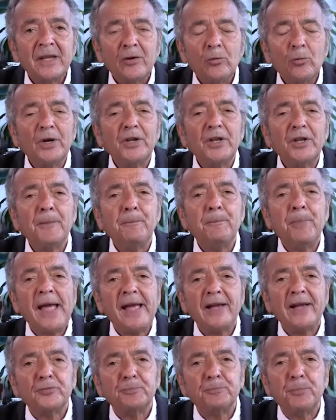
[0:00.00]
What are the
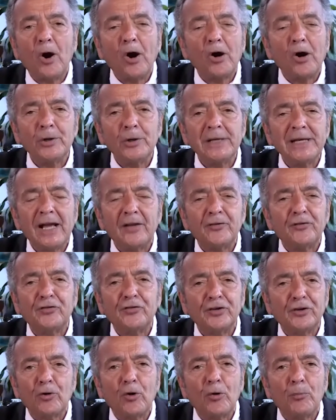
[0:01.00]
banks borrowing at?
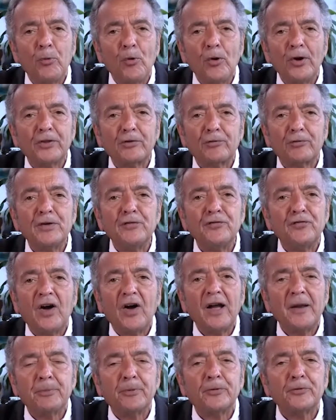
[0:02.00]

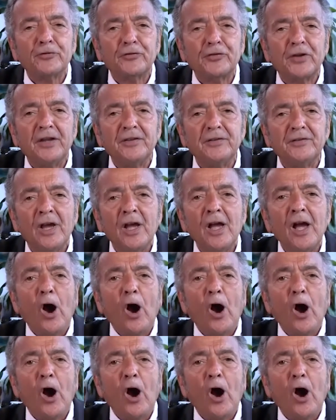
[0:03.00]
0.35%?